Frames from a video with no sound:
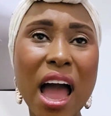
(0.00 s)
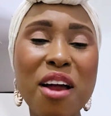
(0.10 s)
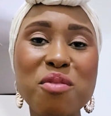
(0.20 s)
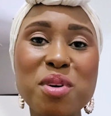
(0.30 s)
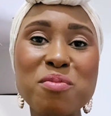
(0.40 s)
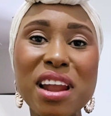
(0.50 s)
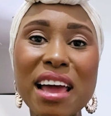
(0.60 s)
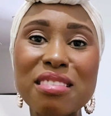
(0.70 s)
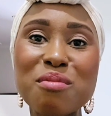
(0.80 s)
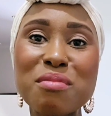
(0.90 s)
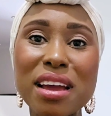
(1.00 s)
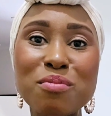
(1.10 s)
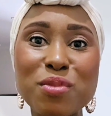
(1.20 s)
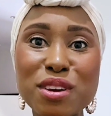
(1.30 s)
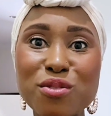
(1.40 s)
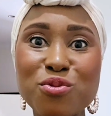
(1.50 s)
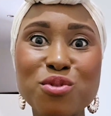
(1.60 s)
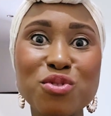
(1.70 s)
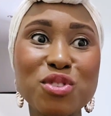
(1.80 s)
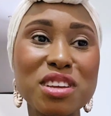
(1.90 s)
I remember like the maid bringing
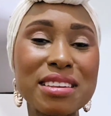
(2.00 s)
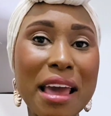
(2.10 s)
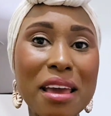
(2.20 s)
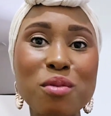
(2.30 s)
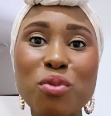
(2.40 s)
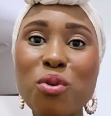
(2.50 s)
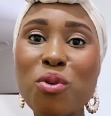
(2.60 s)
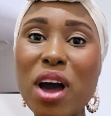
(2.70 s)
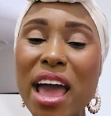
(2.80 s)
food to the table,